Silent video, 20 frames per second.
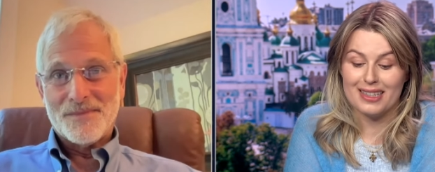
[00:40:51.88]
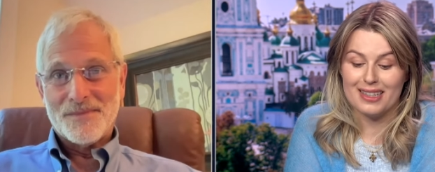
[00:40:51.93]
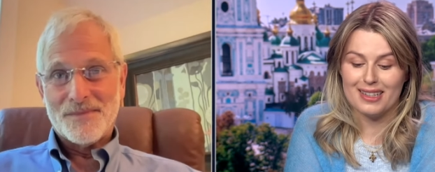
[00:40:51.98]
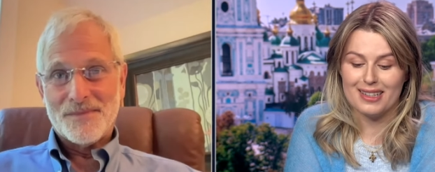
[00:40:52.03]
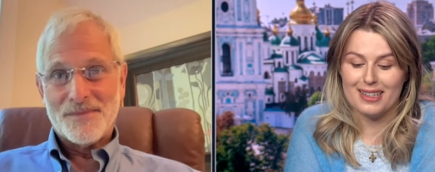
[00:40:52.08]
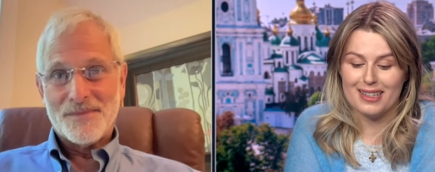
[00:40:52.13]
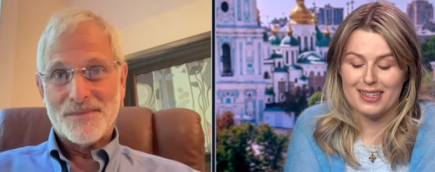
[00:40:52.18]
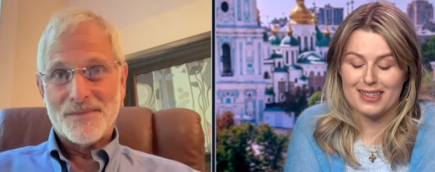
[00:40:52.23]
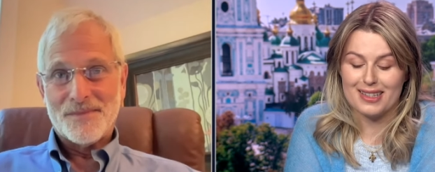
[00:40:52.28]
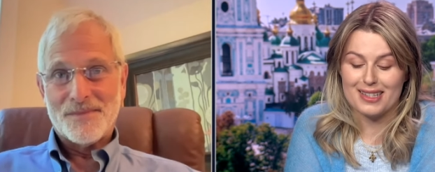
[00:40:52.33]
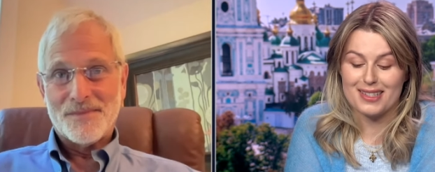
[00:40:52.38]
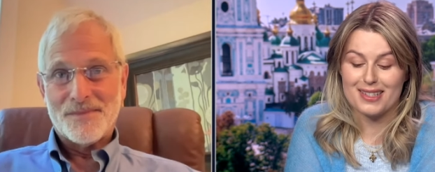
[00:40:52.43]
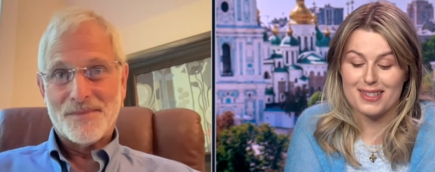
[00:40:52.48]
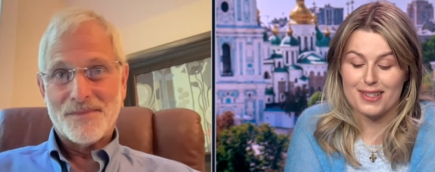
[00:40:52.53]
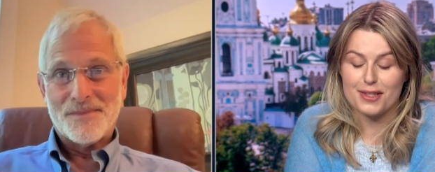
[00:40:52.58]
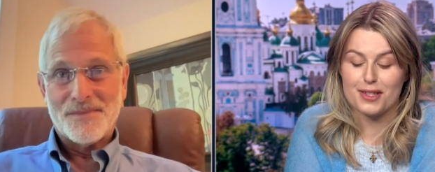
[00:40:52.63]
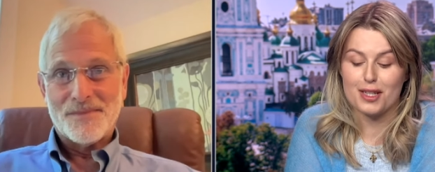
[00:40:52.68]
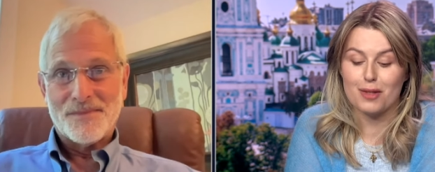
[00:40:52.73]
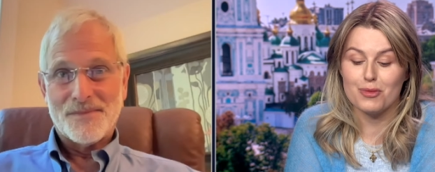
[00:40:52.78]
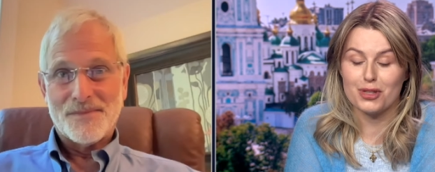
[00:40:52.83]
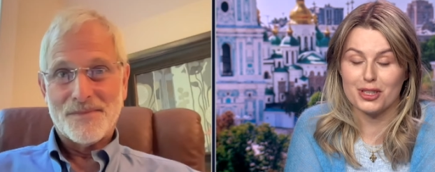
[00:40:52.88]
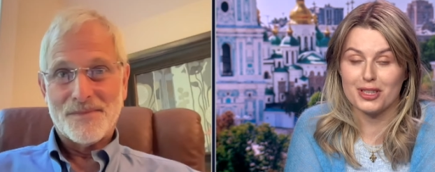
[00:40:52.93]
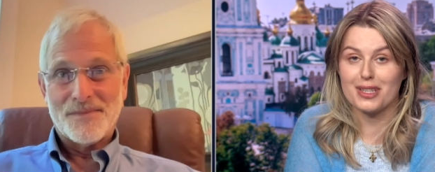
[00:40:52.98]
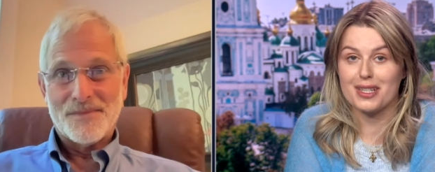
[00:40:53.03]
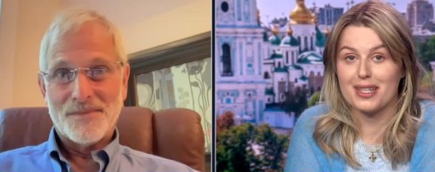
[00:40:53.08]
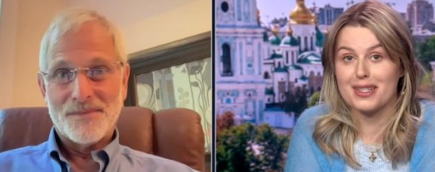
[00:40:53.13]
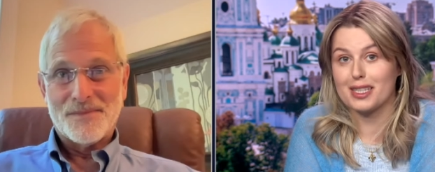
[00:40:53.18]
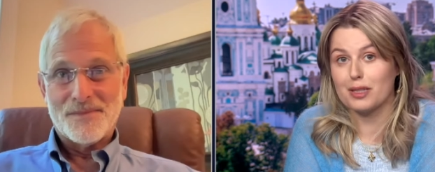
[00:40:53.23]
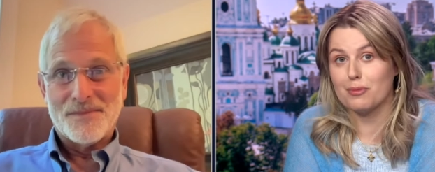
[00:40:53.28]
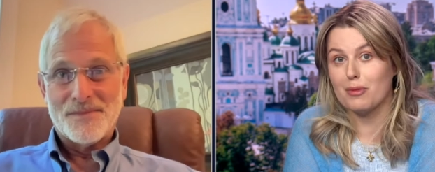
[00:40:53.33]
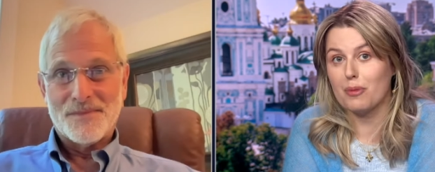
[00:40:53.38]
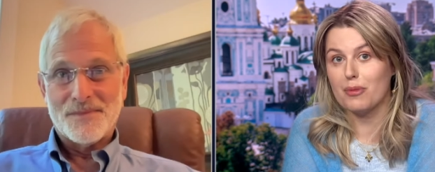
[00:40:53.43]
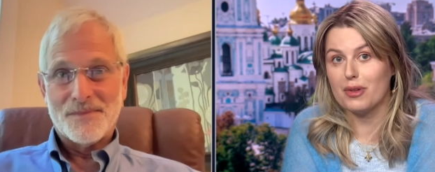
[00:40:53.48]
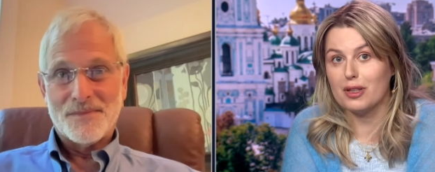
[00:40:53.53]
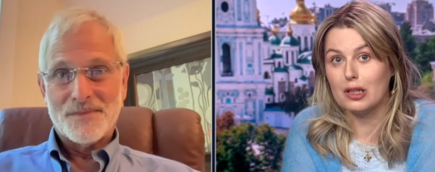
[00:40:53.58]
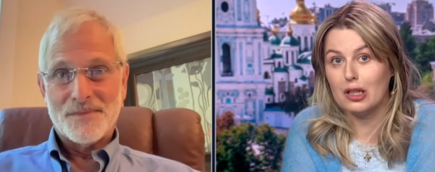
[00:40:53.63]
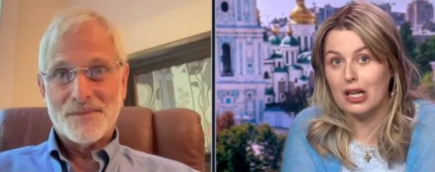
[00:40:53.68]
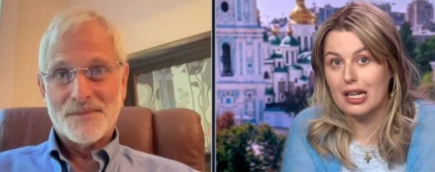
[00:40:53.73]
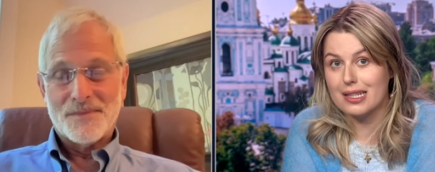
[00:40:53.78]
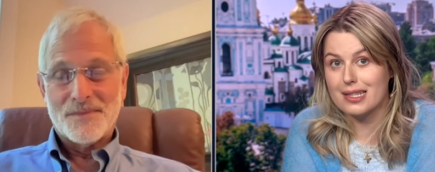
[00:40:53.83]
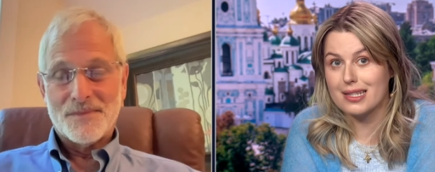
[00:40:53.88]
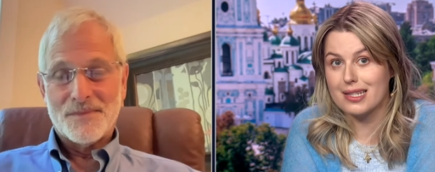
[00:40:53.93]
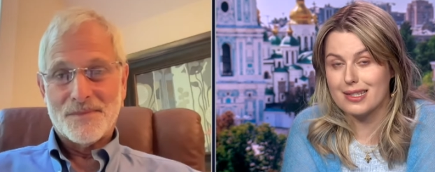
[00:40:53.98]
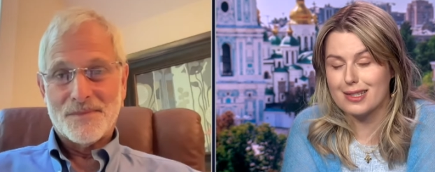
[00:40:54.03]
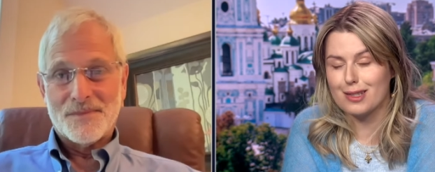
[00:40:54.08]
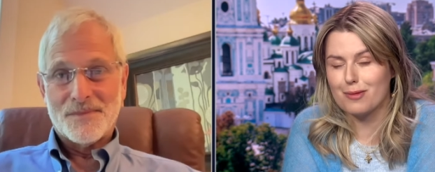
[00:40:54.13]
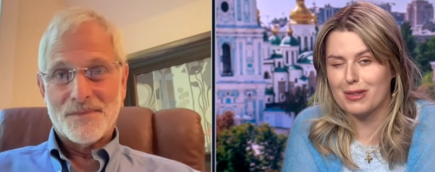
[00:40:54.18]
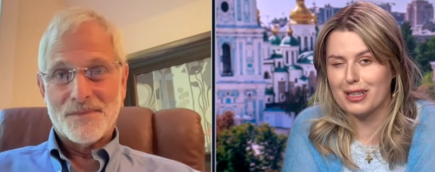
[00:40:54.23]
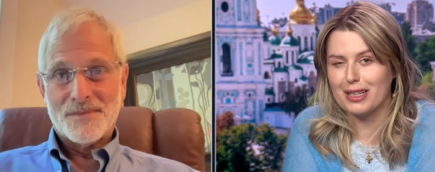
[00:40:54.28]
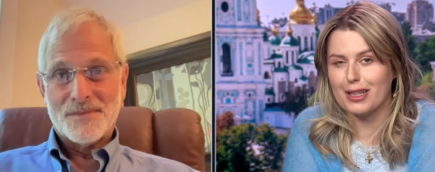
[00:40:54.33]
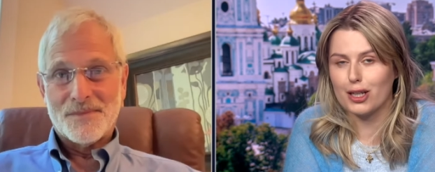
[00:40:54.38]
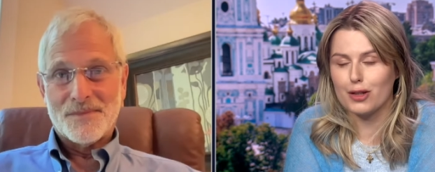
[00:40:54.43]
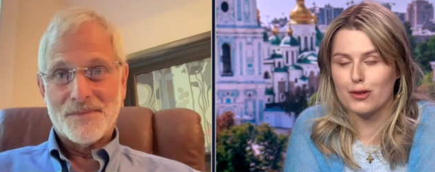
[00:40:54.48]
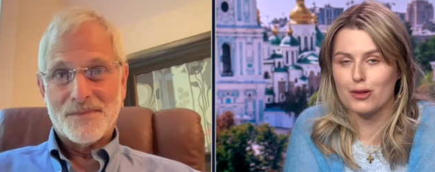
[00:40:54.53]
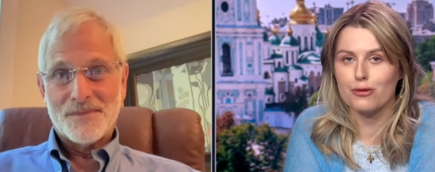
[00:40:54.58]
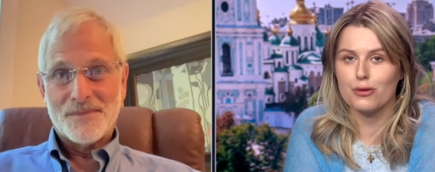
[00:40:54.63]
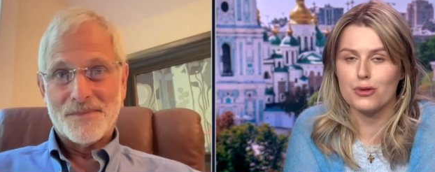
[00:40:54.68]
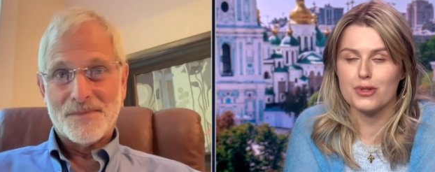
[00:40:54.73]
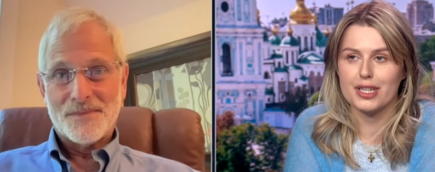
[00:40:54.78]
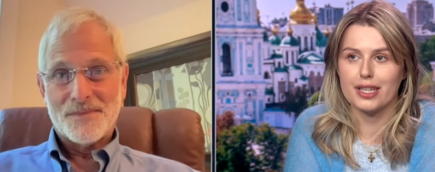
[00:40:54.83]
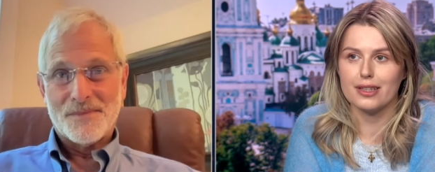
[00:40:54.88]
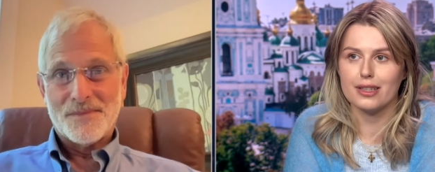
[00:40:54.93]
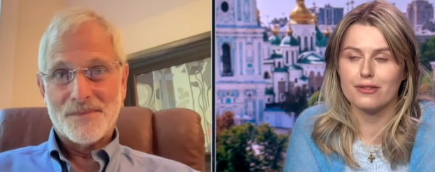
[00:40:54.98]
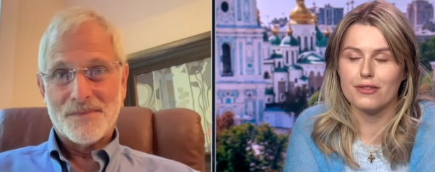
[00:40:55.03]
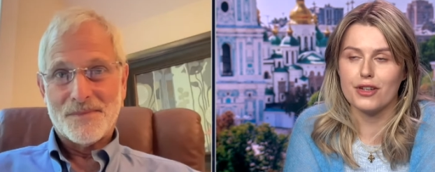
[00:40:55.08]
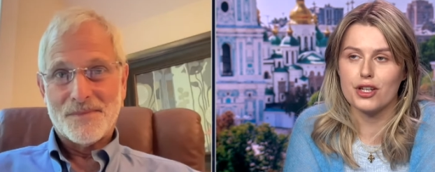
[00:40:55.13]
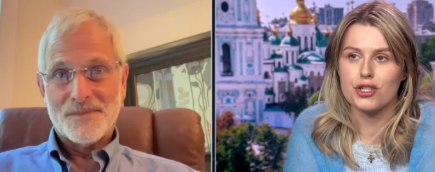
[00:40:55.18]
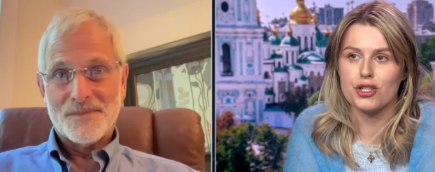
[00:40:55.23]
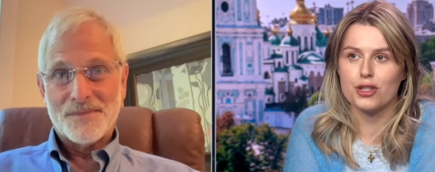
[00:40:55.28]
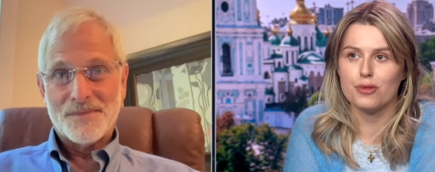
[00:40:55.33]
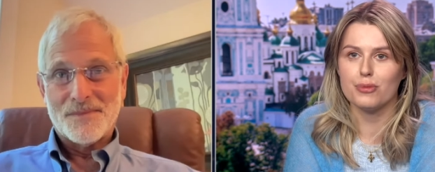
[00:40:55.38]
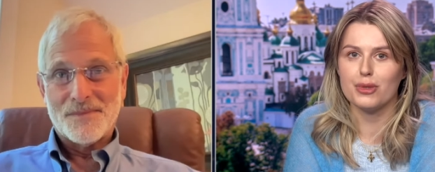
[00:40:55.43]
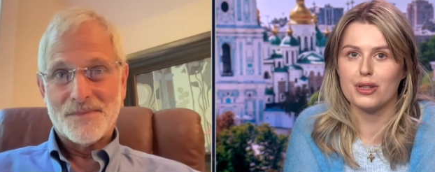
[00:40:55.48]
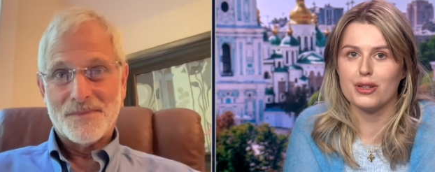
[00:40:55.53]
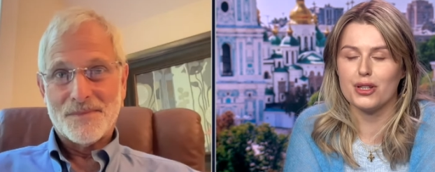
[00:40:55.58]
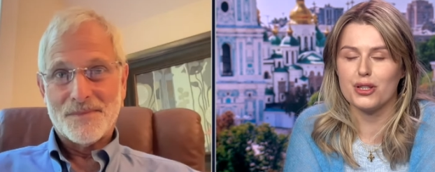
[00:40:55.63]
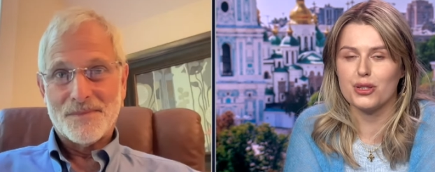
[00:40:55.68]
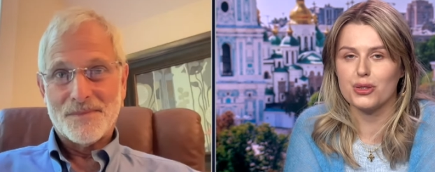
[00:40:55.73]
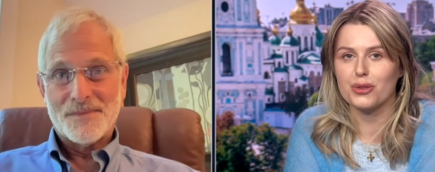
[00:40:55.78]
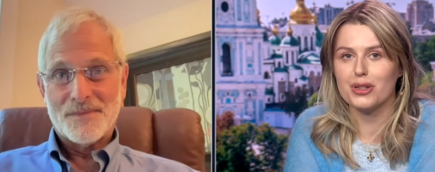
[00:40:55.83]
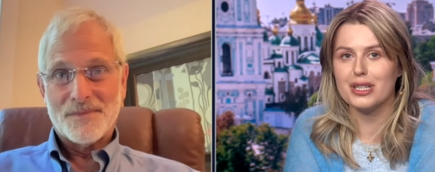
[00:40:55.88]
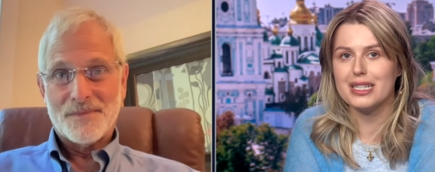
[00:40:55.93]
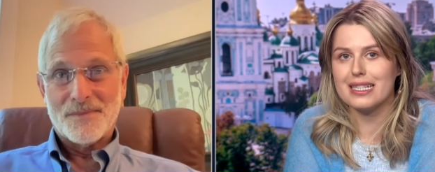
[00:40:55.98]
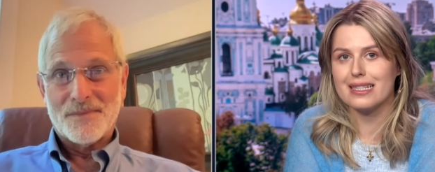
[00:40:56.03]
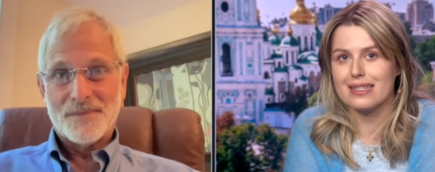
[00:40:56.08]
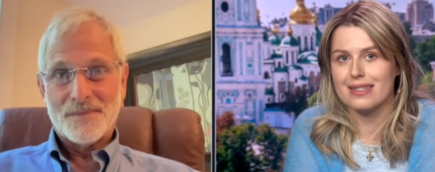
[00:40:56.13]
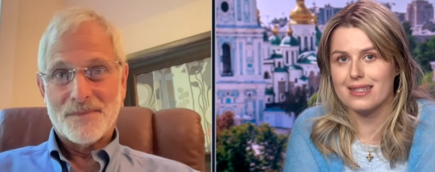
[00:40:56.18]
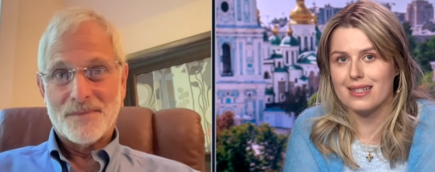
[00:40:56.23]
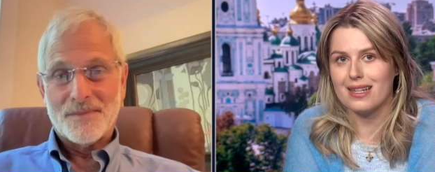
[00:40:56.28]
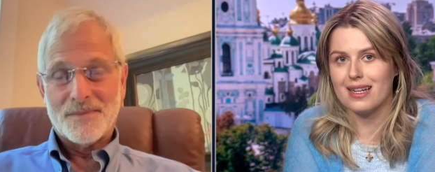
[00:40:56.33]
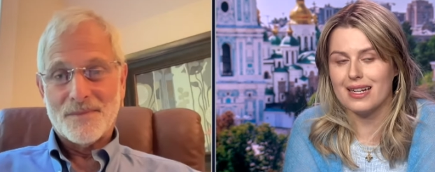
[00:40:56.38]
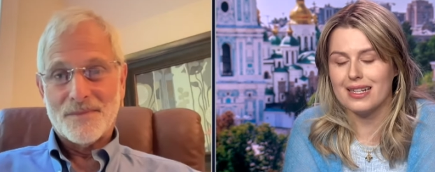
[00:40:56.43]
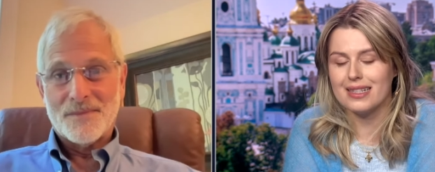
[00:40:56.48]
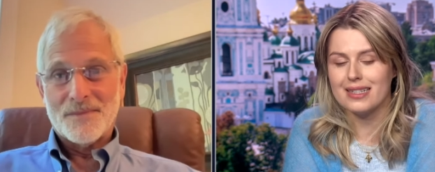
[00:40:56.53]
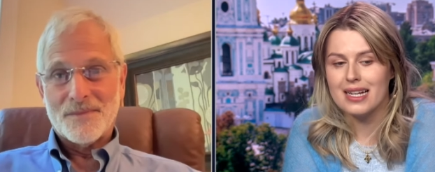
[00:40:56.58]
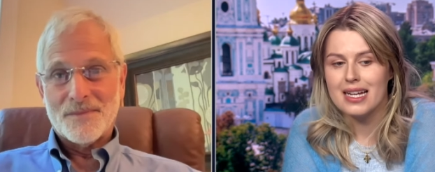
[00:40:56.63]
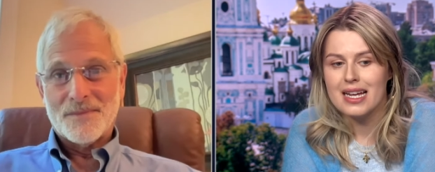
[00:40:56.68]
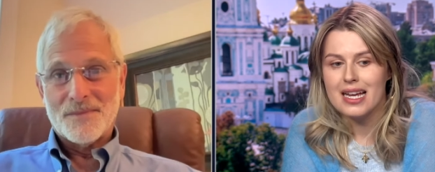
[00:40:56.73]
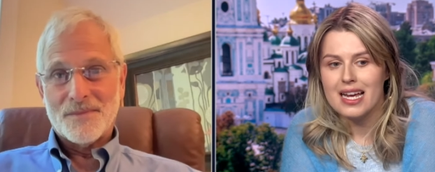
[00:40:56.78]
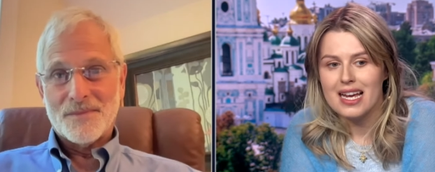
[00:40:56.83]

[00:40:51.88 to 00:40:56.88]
Speaker 1: uh, this is a subject that has come up a lot since the beginning of the full scale invasion, but the Ukrainian side